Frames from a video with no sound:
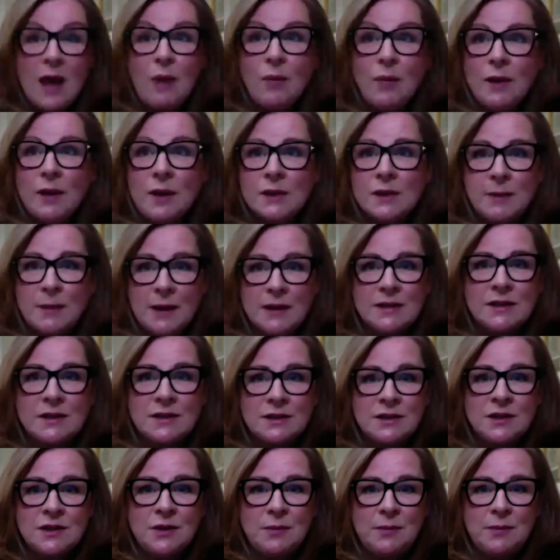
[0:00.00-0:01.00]
we expected
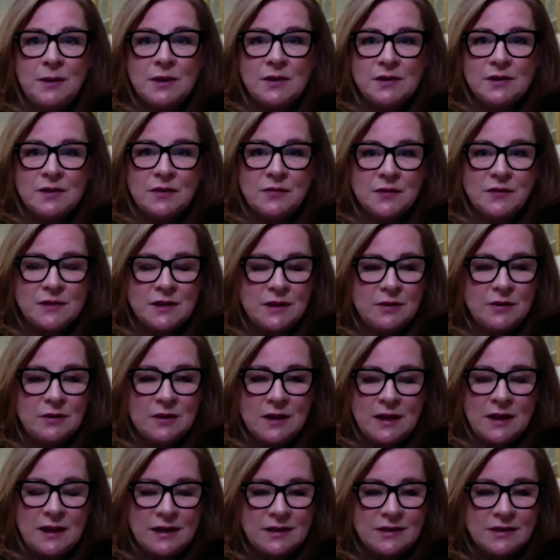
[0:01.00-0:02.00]
to, because obviously all the
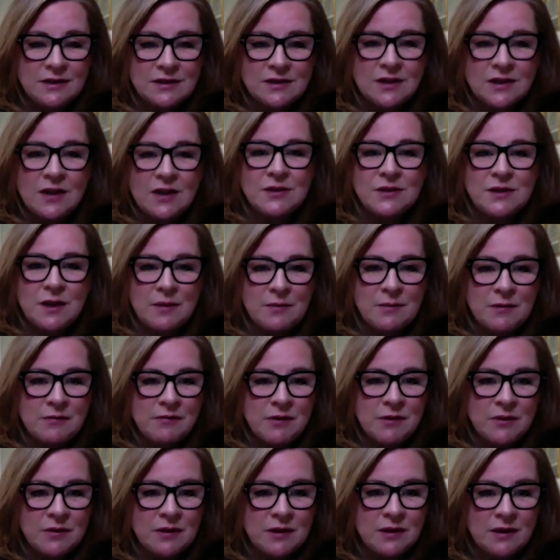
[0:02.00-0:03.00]
heat just goes up
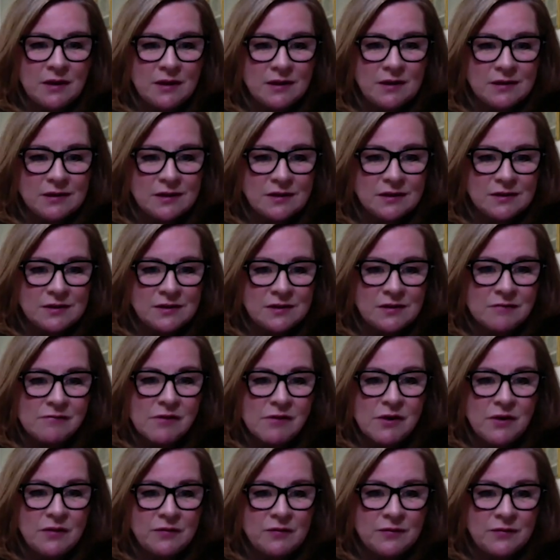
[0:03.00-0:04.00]
through to the
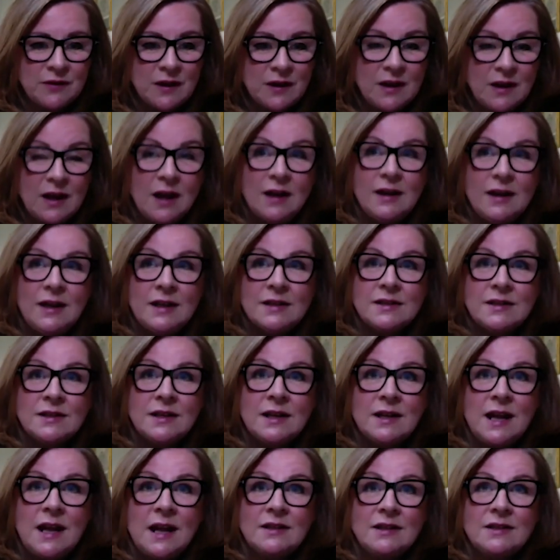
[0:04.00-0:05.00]
roof, and it's a
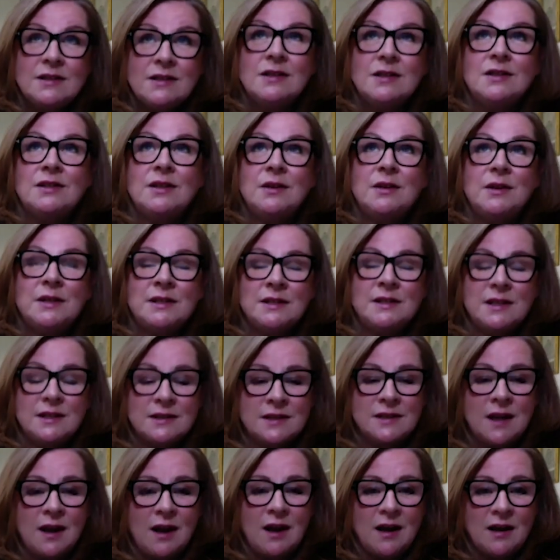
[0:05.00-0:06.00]
lantern, so it
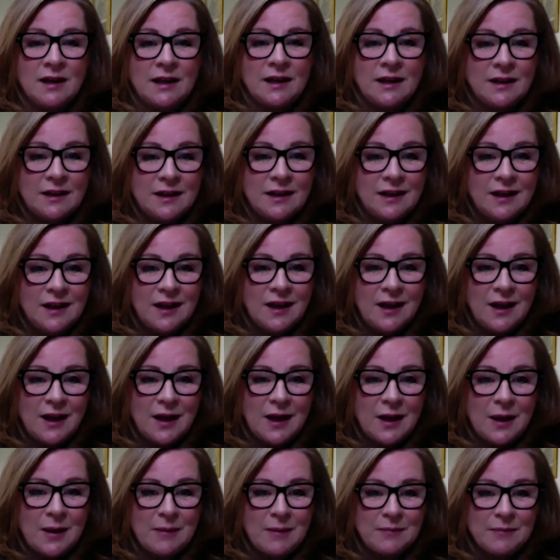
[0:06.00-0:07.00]
sits high.
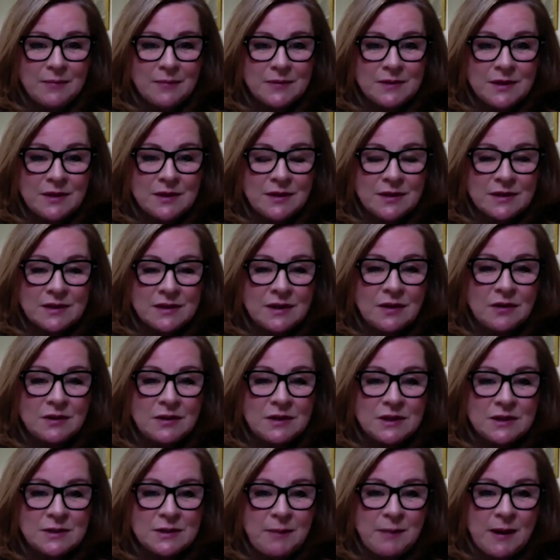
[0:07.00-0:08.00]
So there's a lot
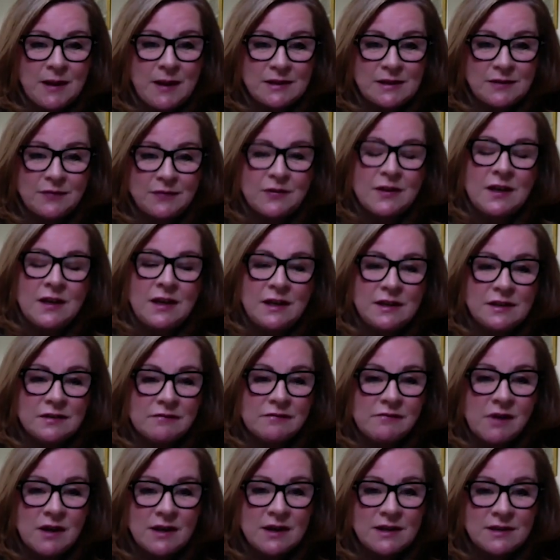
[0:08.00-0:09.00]
of space for the heat to
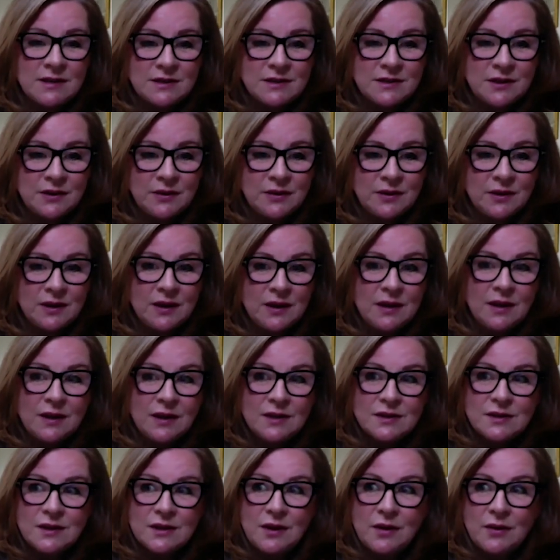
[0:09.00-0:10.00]
rise to.
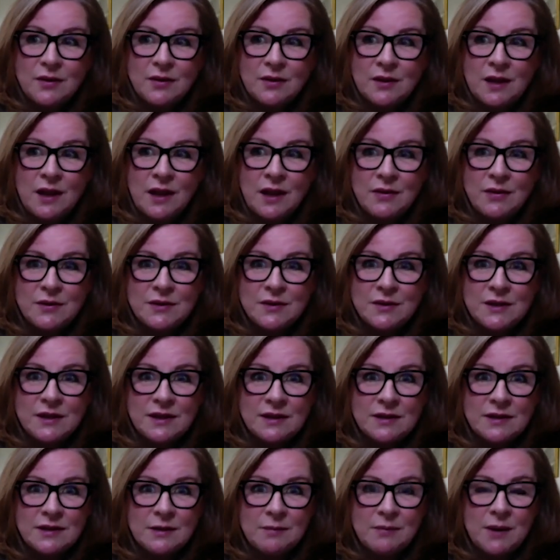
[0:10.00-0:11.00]
So
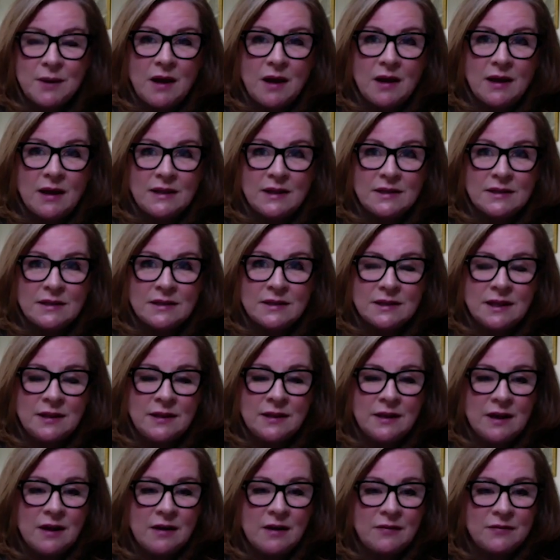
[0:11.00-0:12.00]
closing the blind in
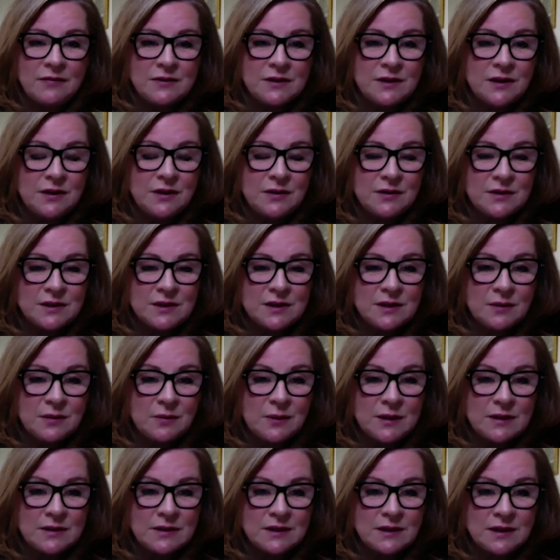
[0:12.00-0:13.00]
the afternoons in the
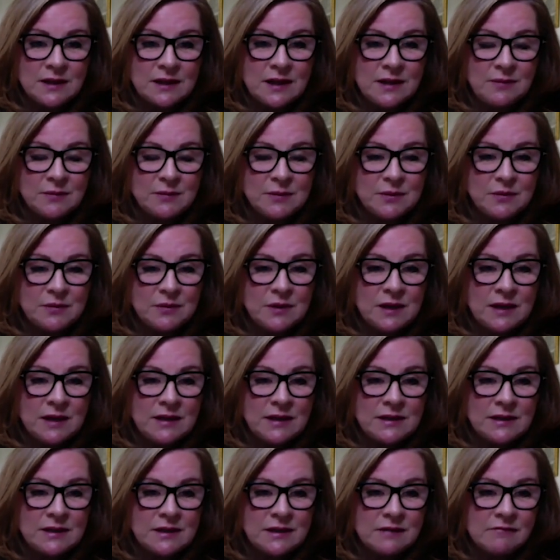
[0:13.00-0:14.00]
winter keeps all the
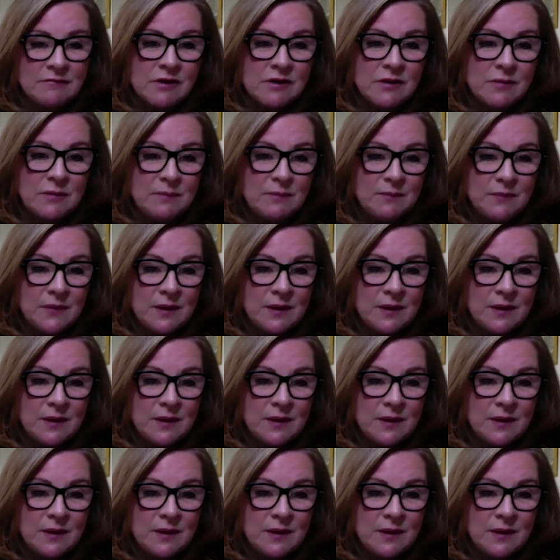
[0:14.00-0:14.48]
heat in the room,